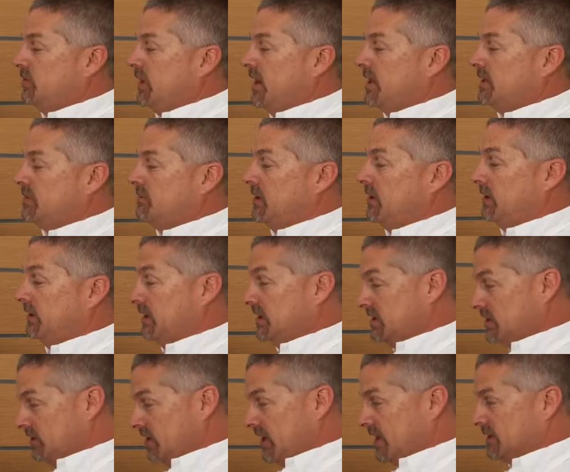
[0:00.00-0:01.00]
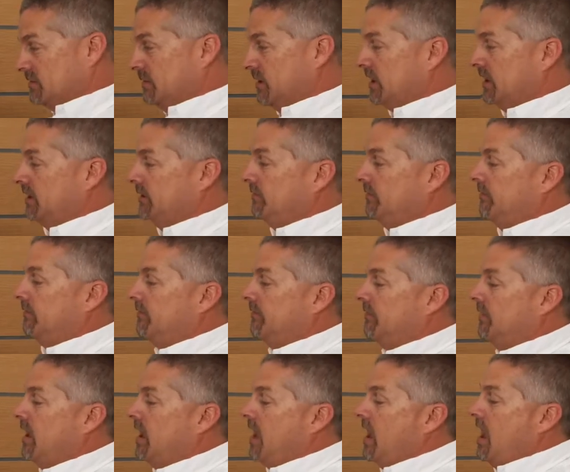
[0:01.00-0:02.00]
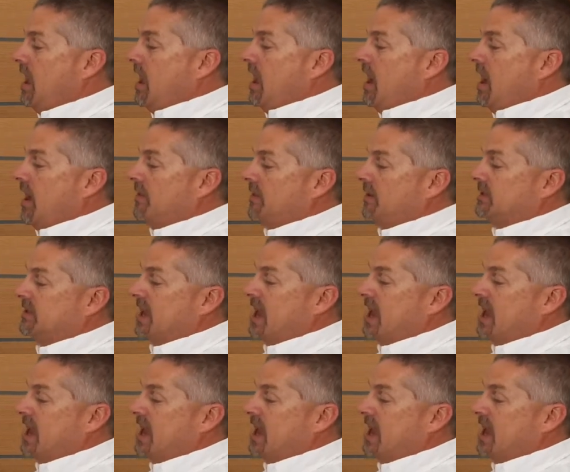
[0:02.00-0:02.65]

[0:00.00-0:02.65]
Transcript: transmitter is transmitting. On the